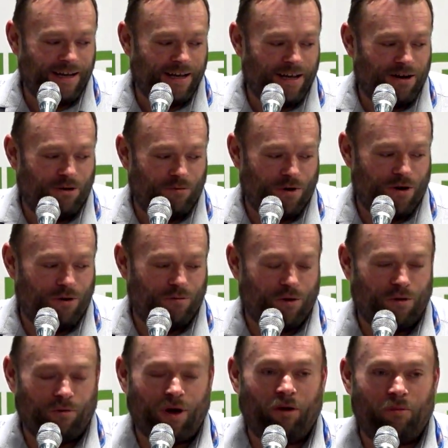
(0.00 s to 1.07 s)
you know,
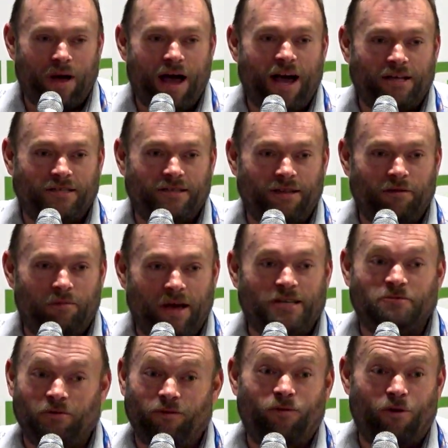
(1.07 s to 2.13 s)
we're well past the
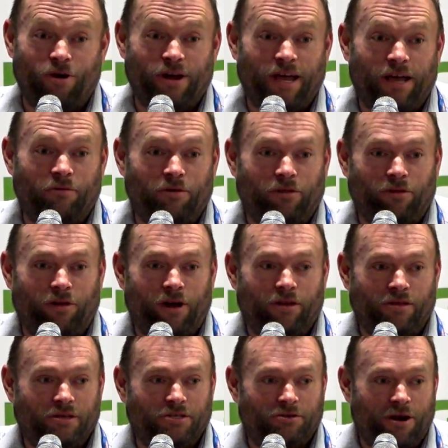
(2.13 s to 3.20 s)
best before date with a lot
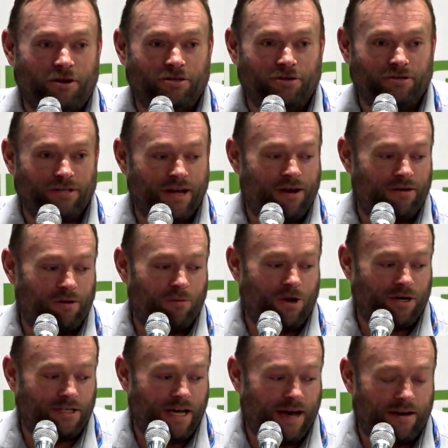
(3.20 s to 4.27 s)
of the structures down in
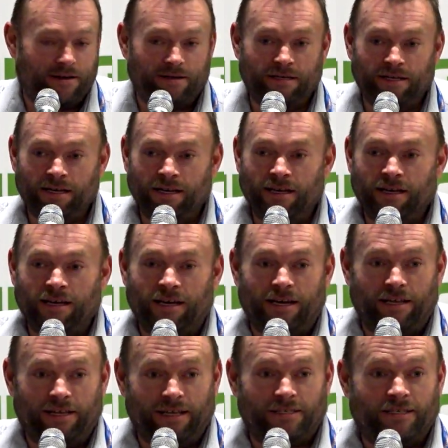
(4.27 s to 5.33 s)
Montana.
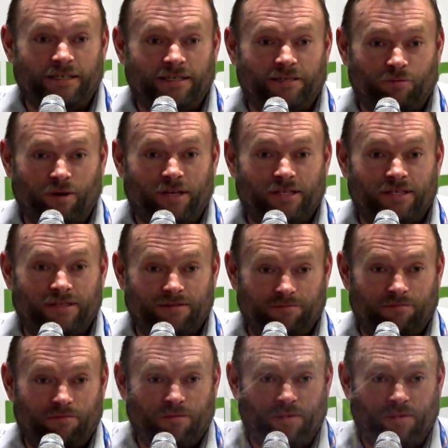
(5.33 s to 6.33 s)
And this is what's